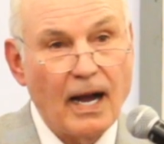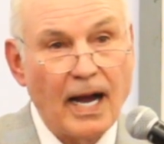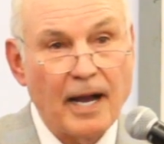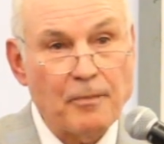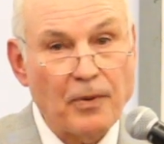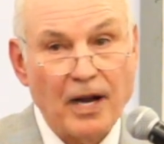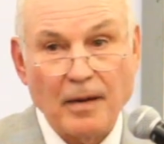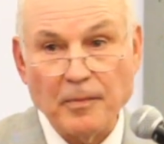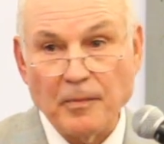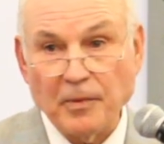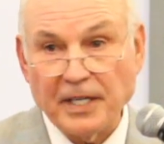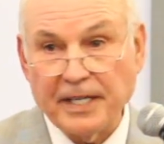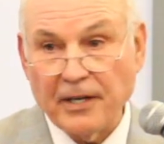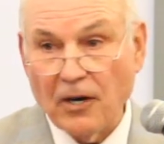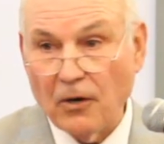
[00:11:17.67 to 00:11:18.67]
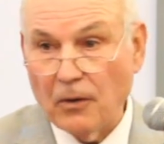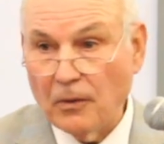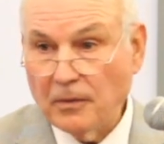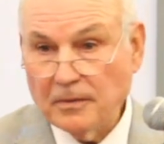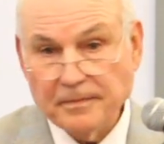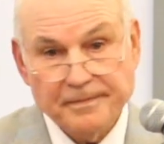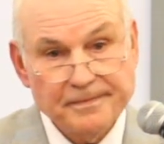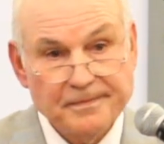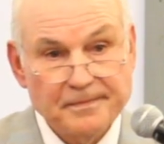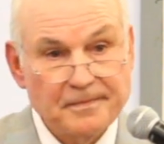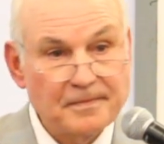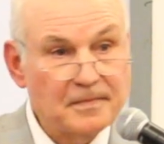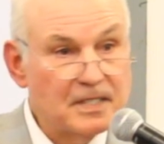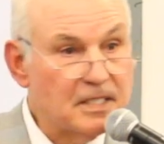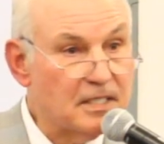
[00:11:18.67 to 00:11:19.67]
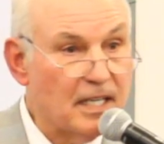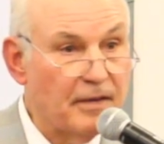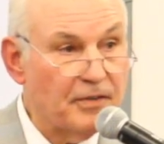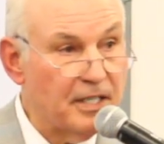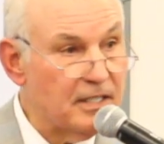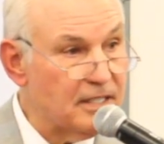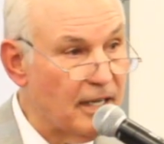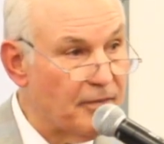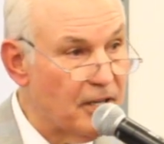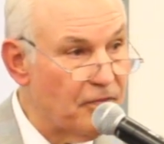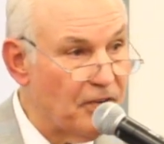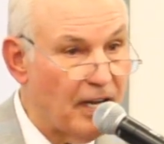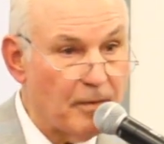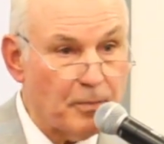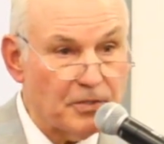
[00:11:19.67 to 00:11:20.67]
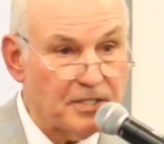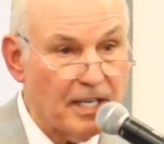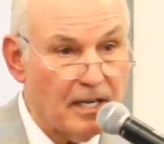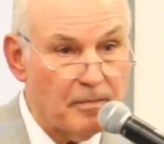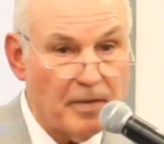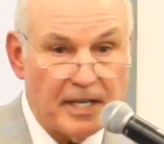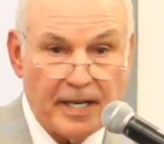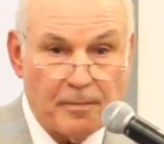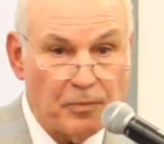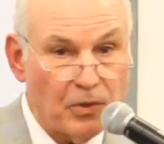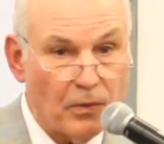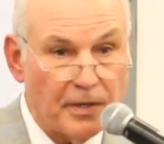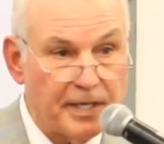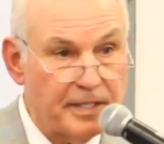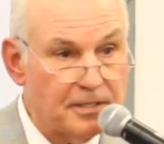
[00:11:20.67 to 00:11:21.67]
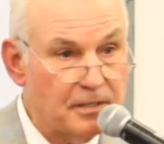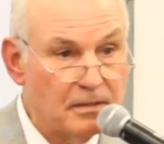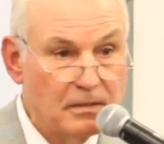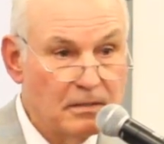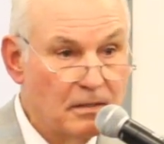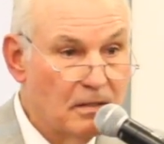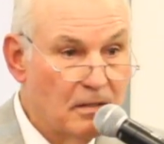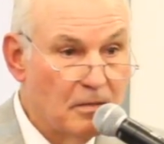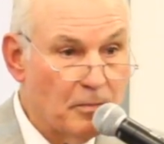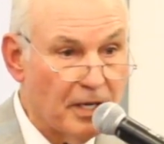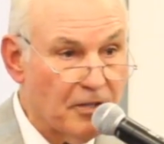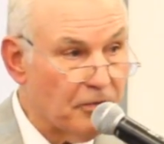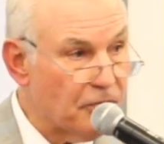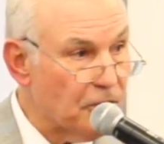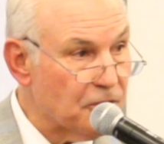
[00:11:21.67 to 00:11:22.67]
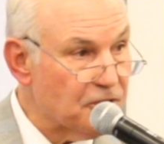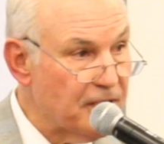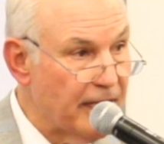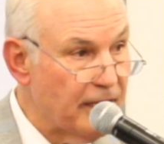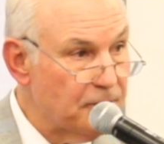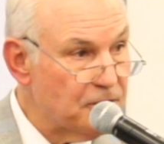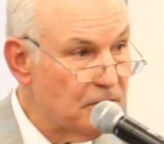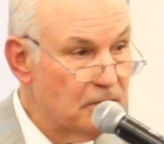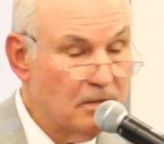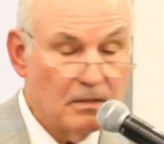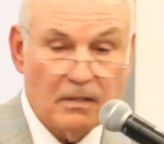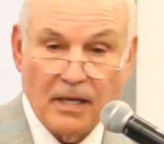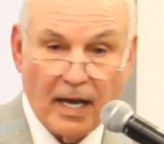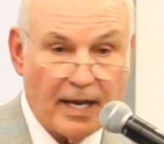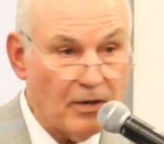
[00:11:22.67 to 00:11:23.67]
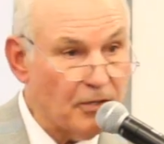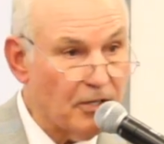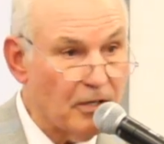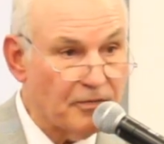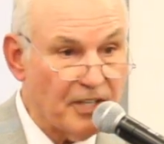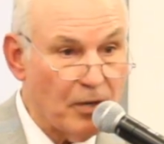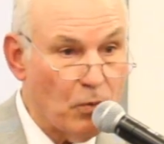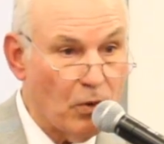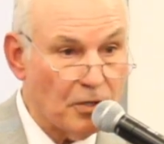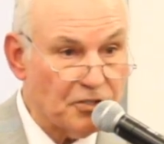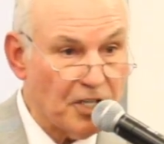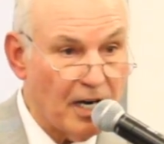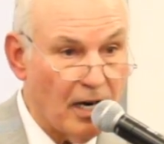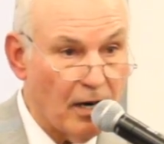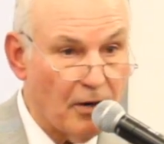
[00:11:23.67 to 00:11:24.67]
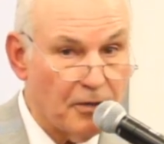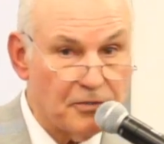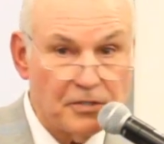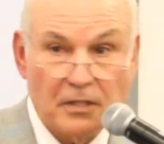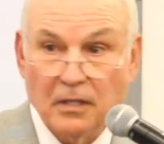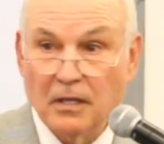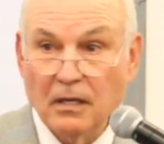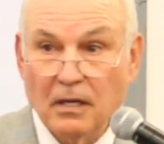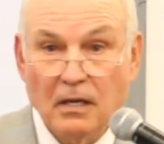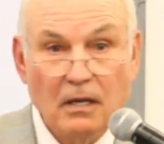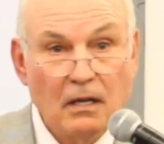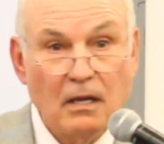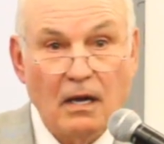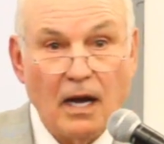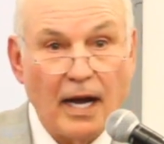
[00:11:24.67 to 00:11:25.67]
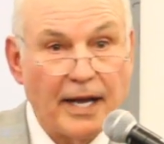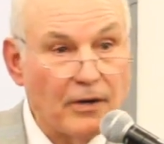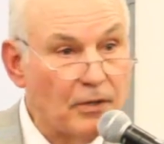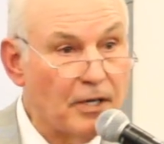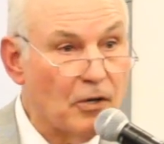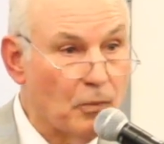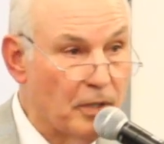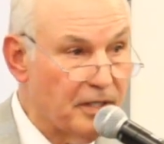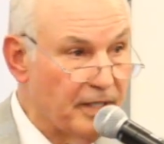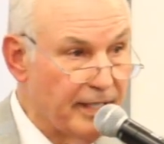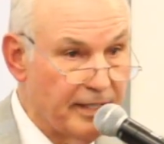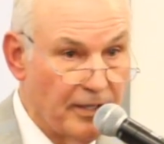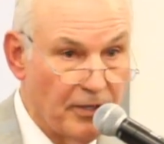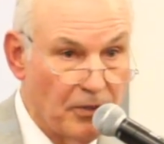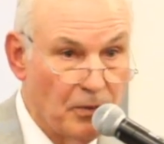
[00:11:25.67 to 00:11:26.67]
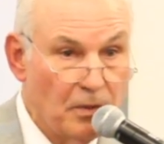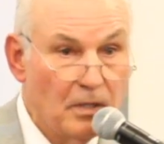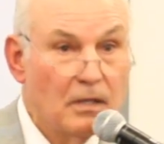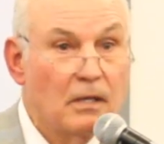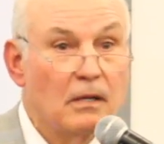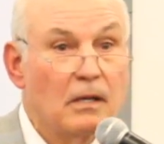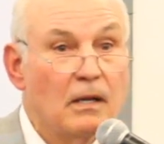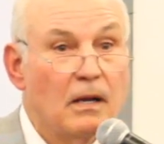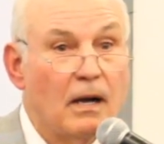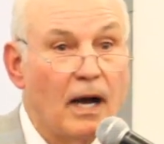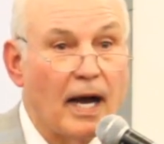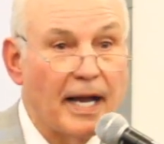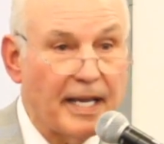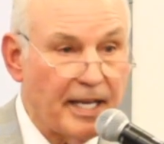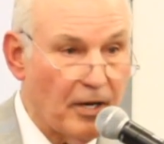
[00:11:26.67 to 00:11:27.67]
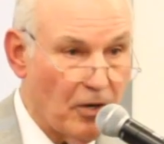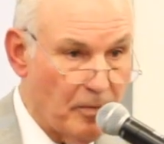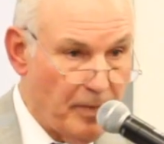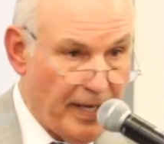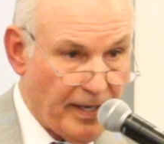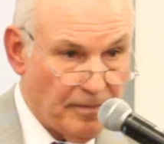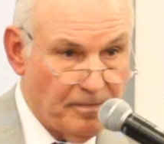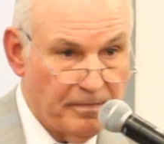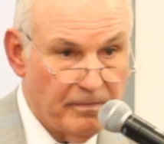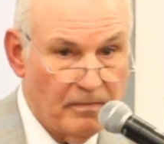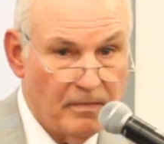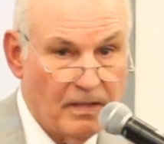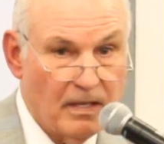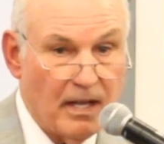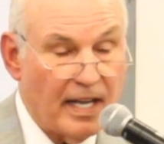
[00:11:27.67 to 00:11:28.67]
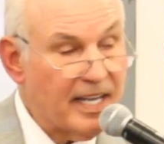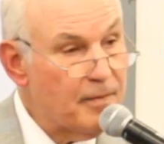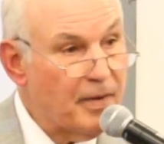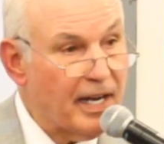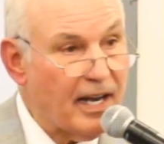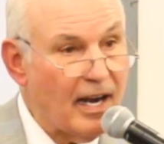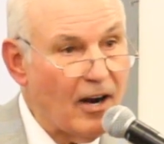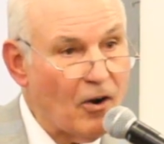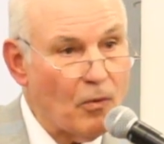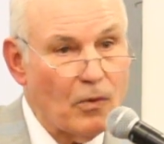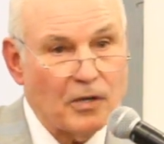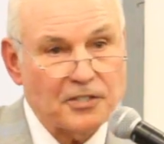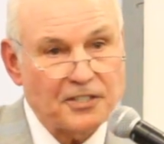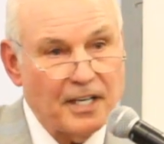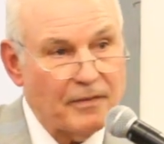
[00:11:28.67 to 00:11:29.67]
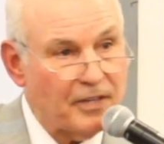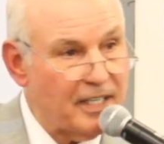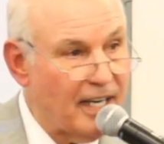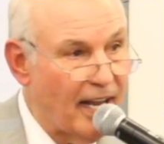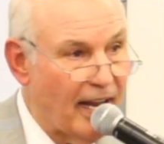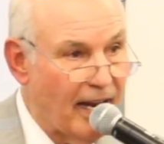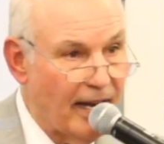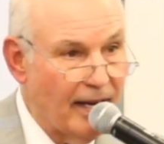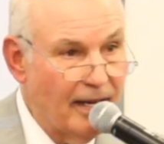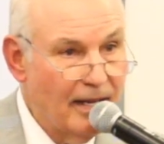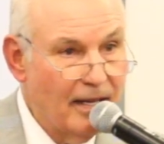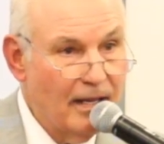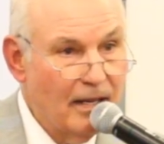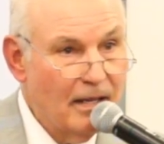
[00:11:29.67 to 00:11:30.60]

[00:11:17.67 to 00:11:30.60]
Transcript: I probably know 70-75% of my employees by their first names. I don't care if they wash cars. I don't care what they do. I care about them. I get my car washed every day,